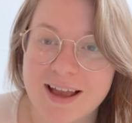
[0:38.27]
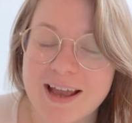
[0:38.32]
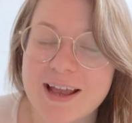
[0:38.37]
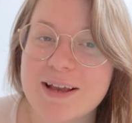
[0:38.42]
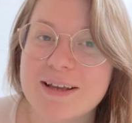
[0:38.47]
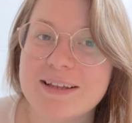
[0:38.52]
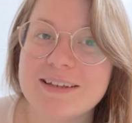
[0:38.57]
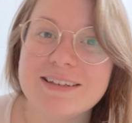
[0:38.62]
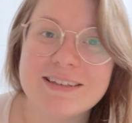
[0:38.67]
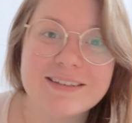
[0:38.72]

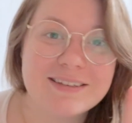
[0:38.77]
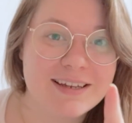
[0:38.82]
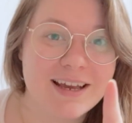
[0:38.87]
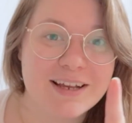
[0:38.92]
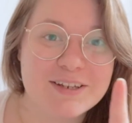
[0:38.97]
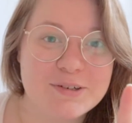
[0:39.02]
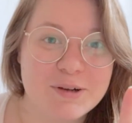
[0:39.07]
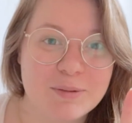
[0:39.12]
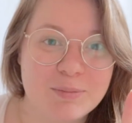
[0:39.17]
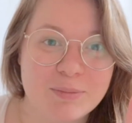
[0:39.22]
I need to
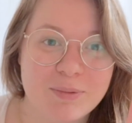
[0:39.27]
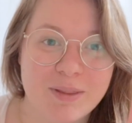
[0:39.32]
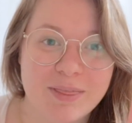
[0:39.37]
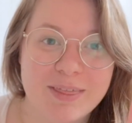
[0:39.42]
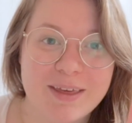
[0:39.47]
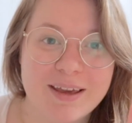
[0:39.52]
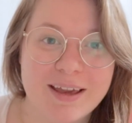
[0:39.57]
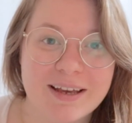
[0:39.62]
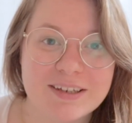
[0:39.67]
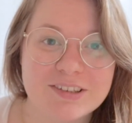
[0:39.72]
catch you up on one
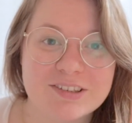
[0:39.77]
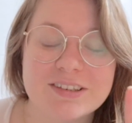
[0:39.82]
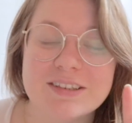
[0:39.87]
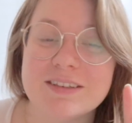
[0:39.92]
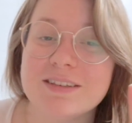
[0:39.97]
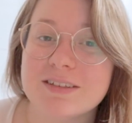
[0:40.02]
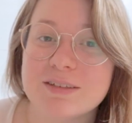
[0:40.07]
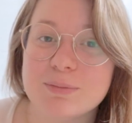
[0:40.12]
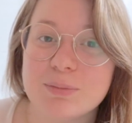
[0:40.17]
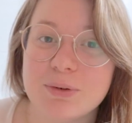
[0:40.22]
thing. Actually,
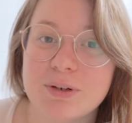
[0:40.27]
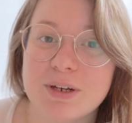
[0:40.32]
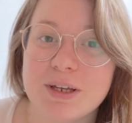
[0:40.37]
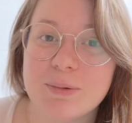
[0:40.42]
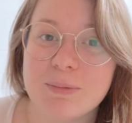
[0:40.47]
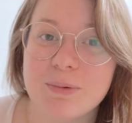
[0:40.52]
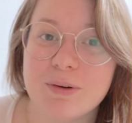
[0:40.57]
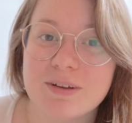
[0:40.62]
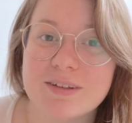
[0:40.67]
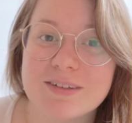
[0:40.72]
this
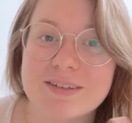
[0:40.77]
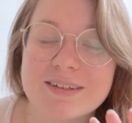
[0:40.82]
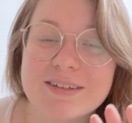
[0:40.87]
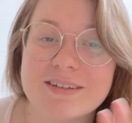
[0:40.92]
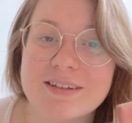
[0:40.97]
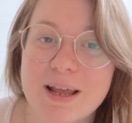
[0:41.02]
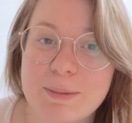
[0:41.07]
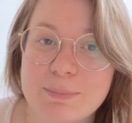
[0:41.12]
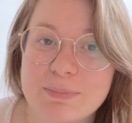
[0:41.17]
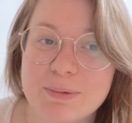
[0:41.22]
morning was
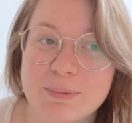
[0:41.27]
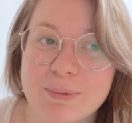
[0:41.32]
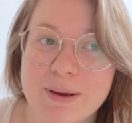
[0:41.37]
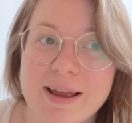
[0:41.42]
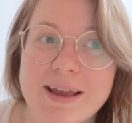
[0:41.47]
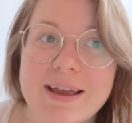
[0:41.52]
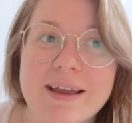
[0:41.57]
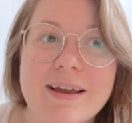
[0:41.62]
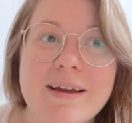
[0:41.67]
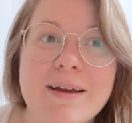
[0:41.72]
slept
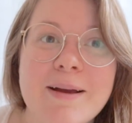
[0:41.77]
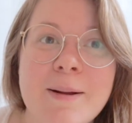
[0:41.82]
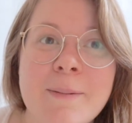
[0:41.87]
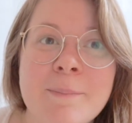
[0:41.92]
away